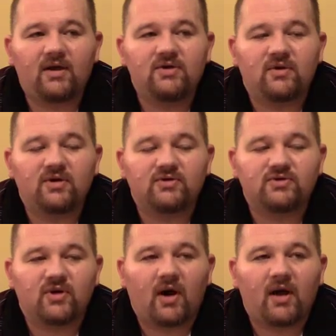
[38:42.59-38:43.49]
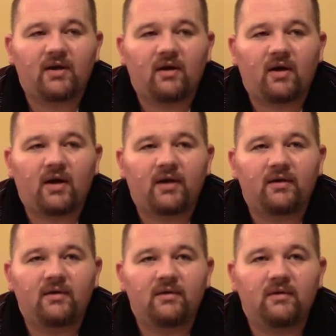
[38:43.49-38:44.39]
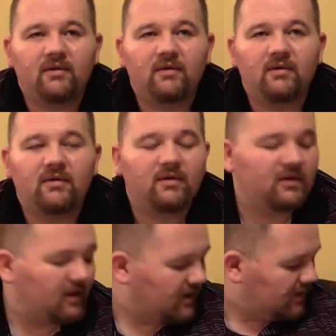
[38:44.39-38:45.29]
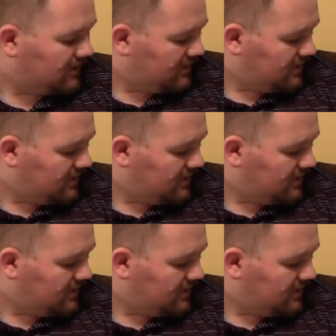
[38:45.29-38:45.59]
you can draw it on the